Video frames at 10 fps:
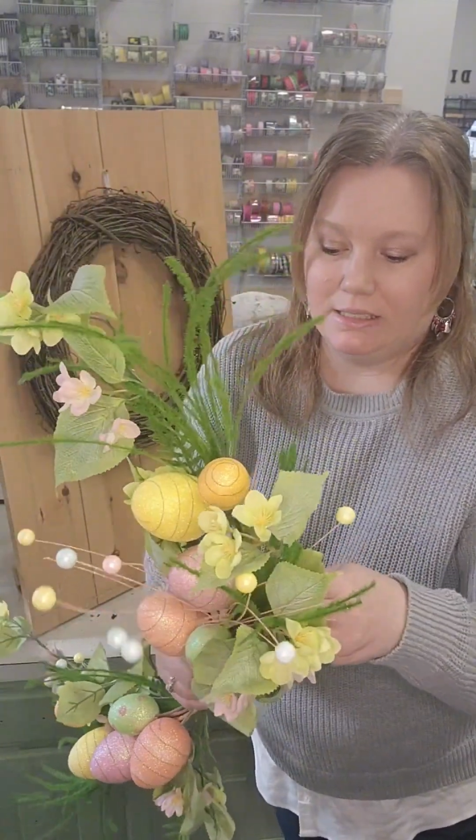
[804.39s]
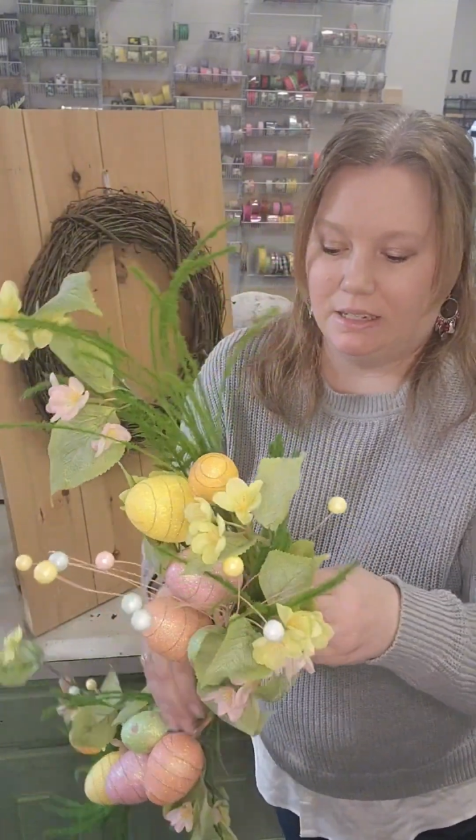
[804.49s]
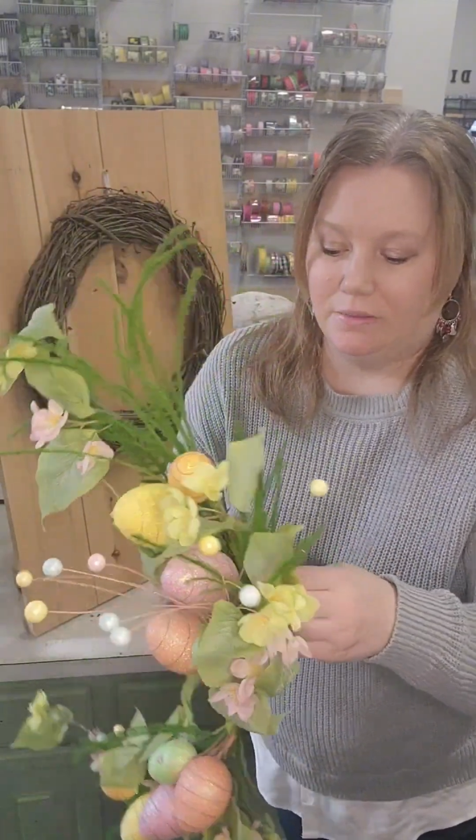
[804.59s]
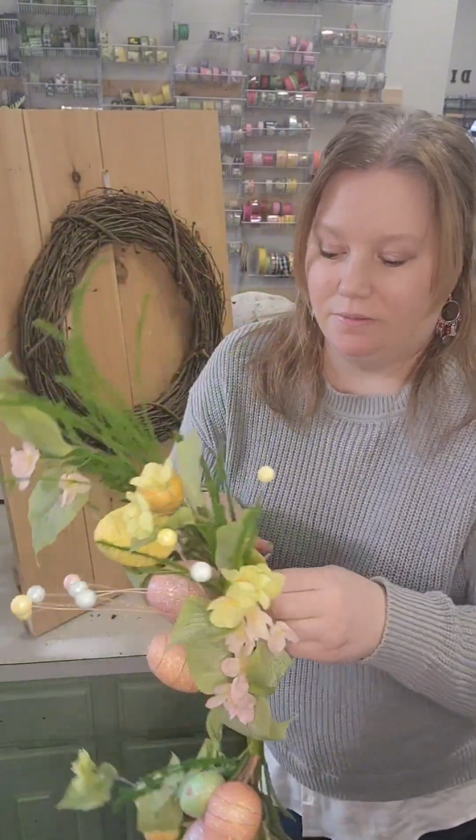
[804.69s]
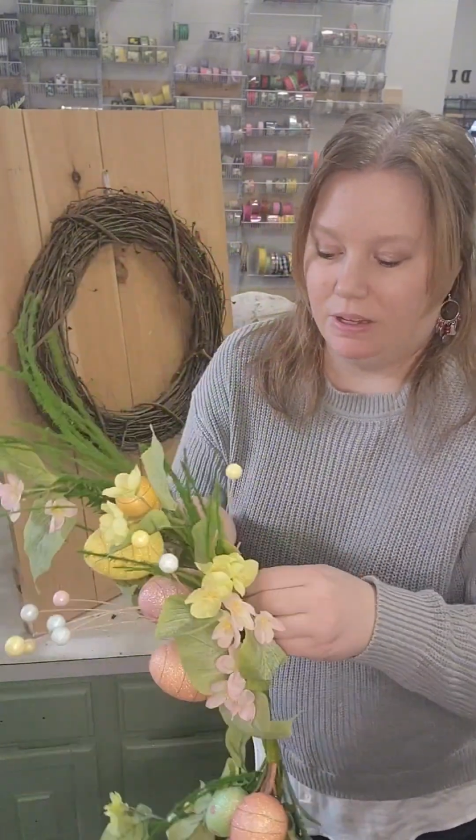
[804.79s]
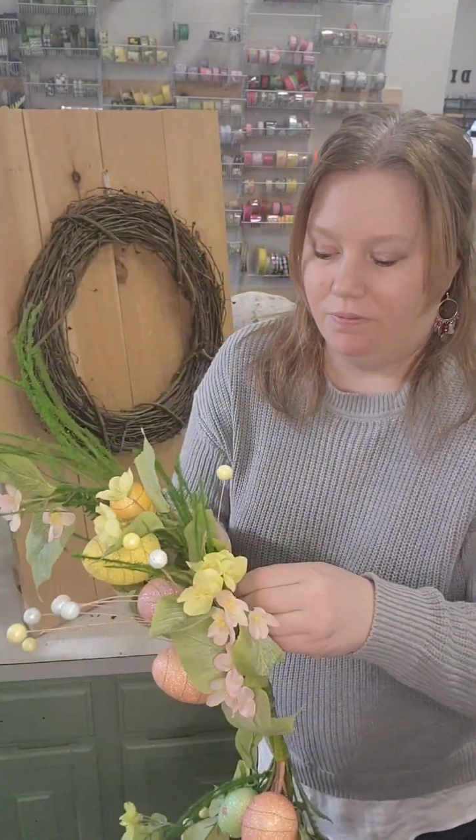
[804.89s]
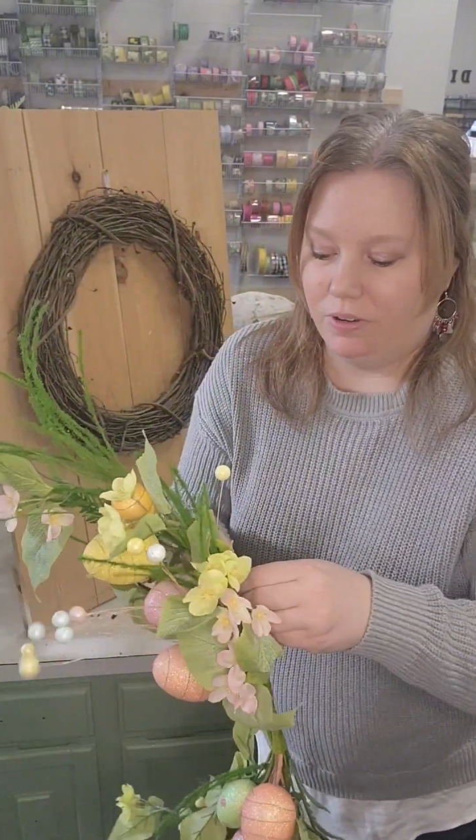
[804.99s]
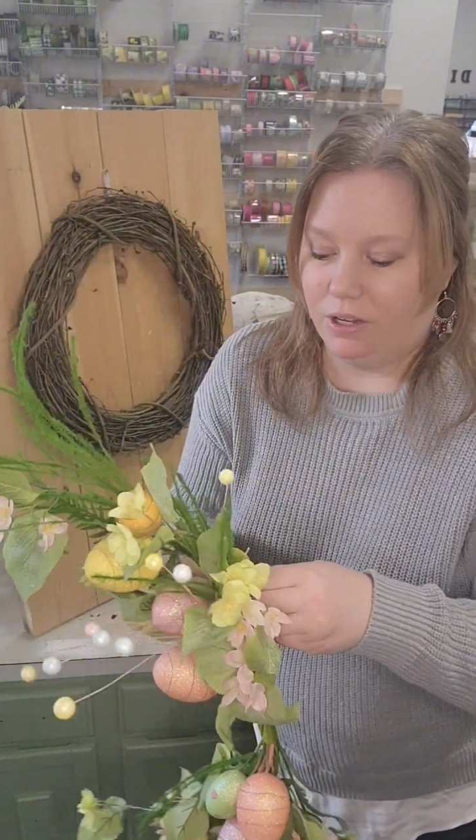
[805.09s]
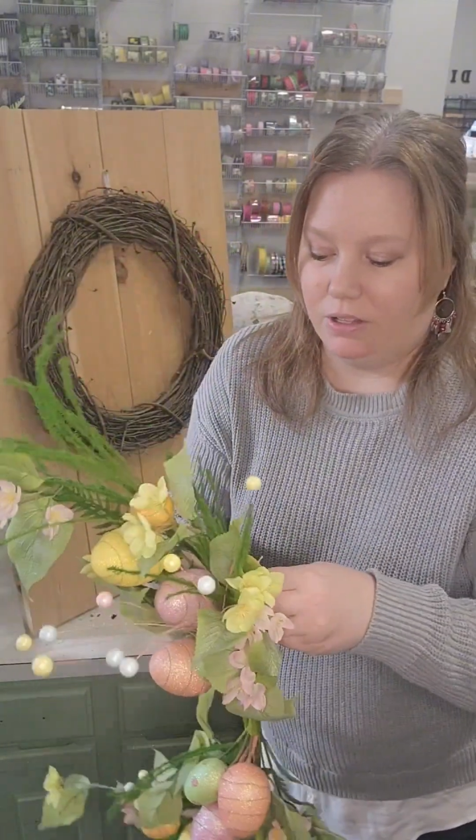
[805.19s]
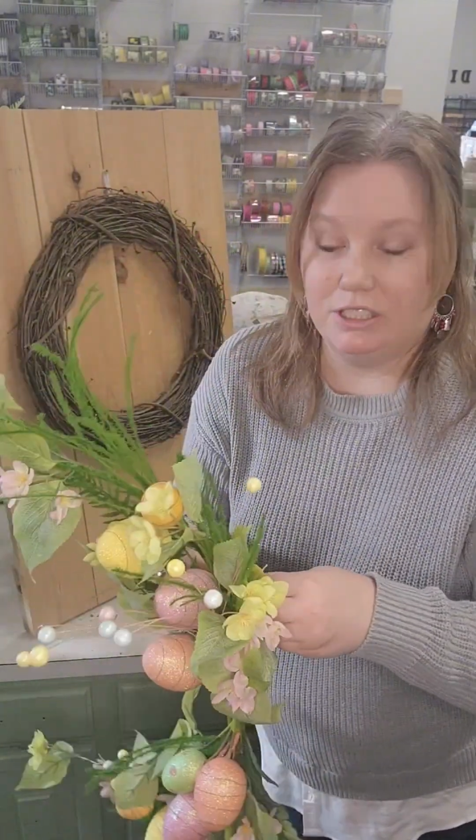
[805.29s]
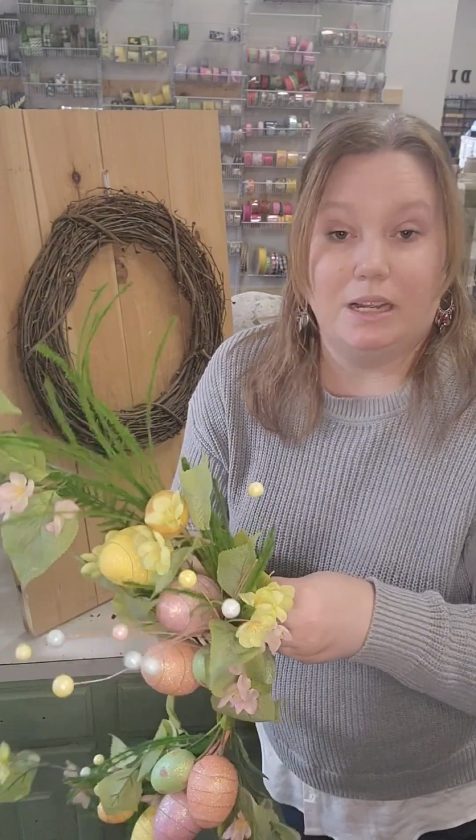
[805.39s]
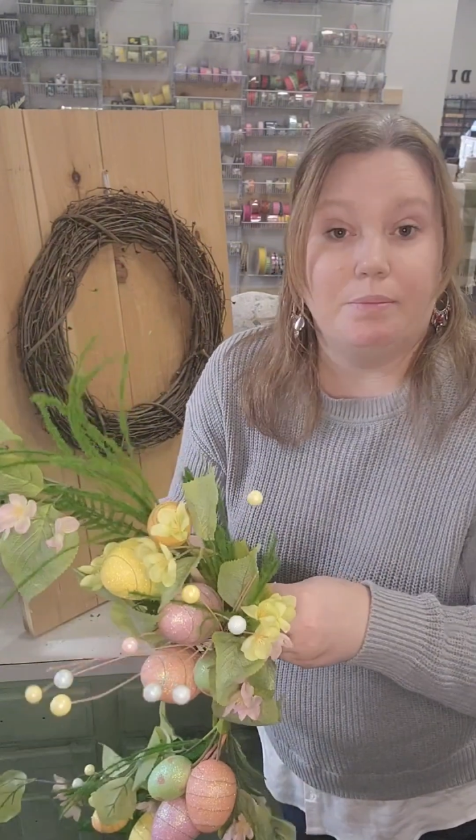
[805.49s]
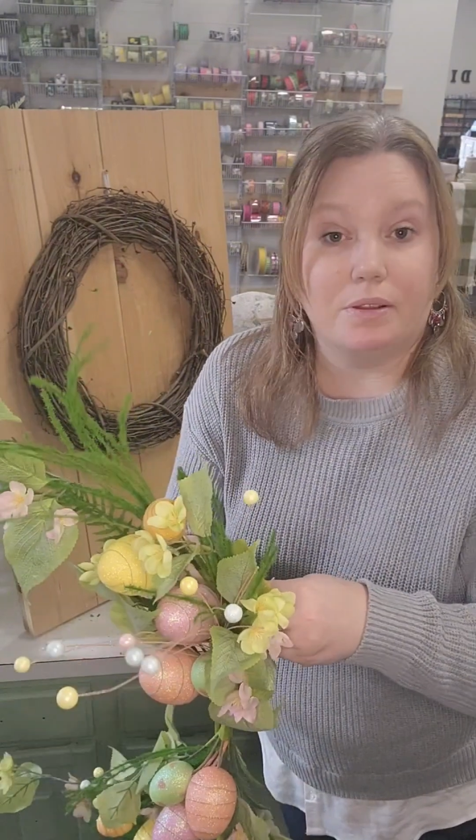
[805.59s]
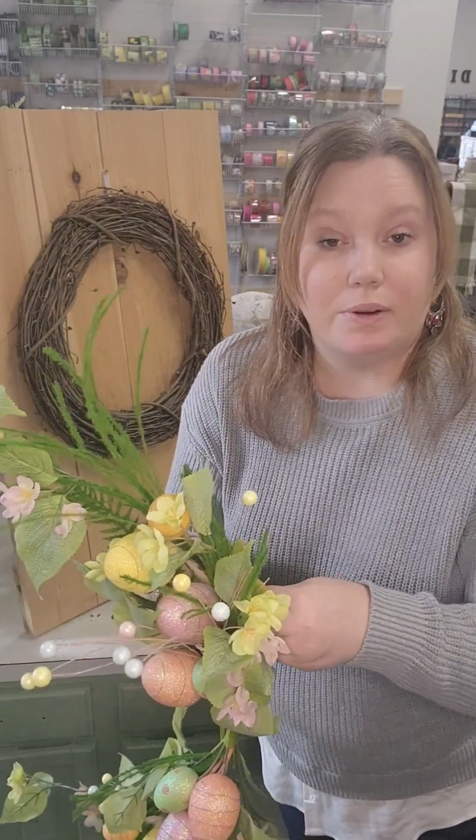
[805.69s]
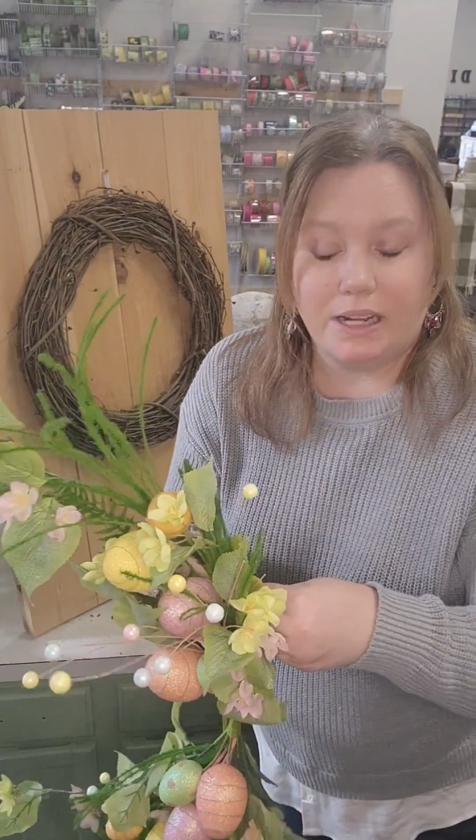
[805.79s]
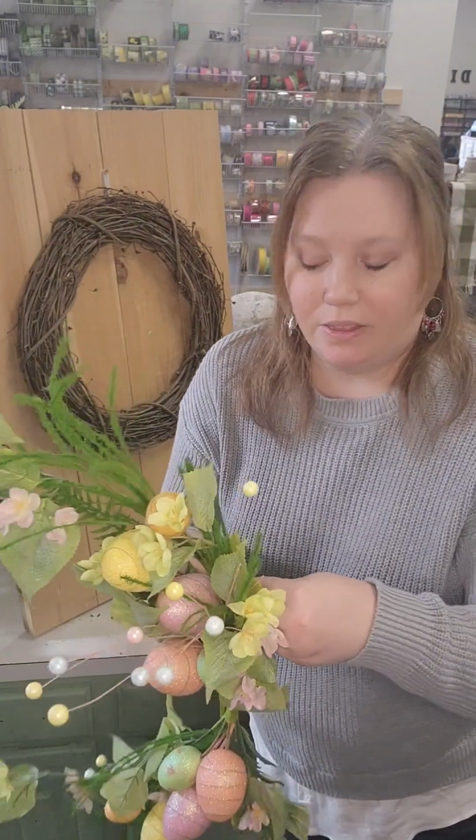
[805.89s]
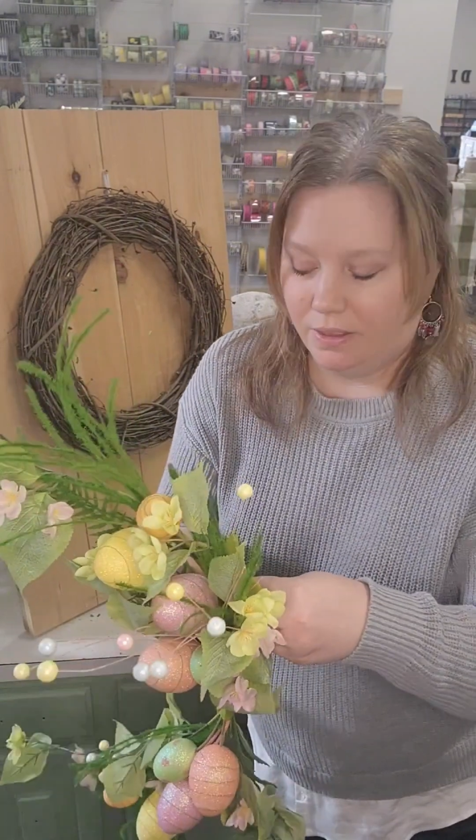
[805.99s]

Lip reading: and follow the shape of the wreath.